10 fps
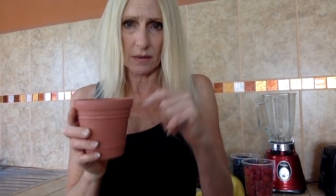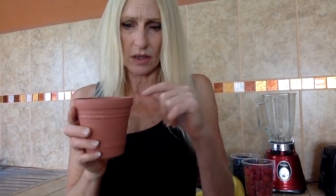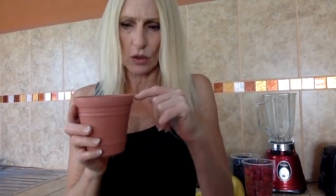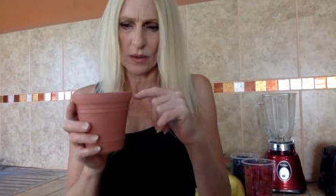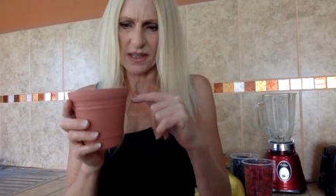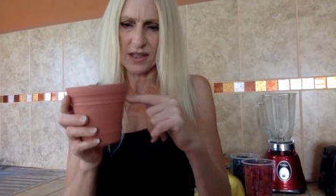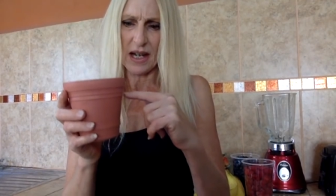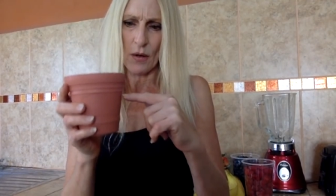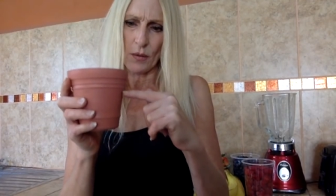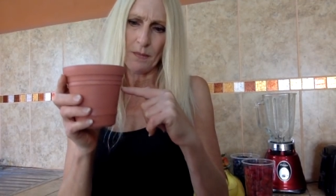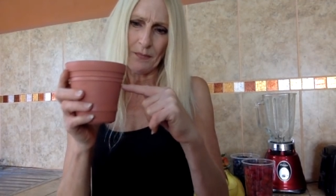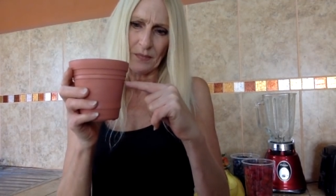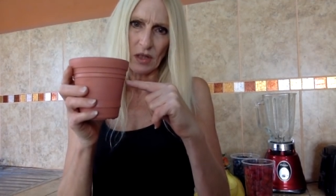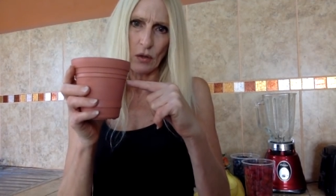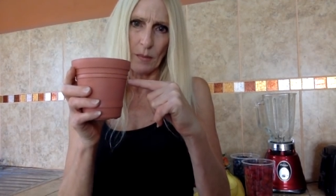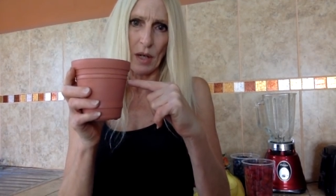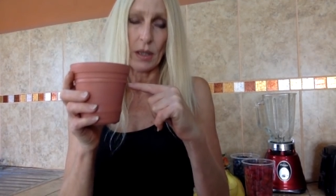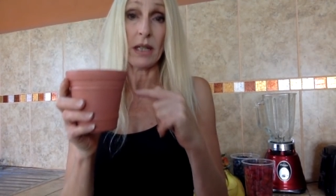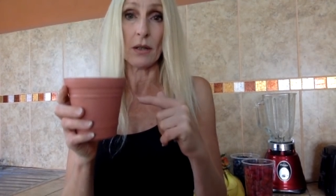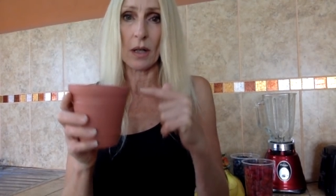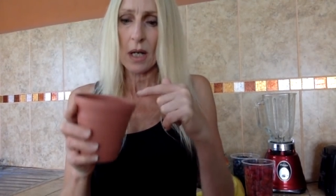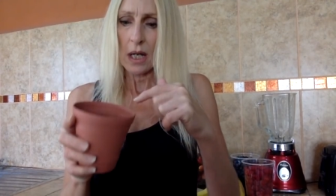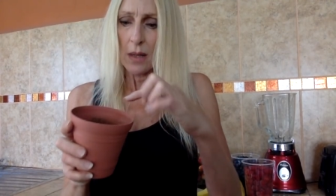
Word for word: you know, it's down to about here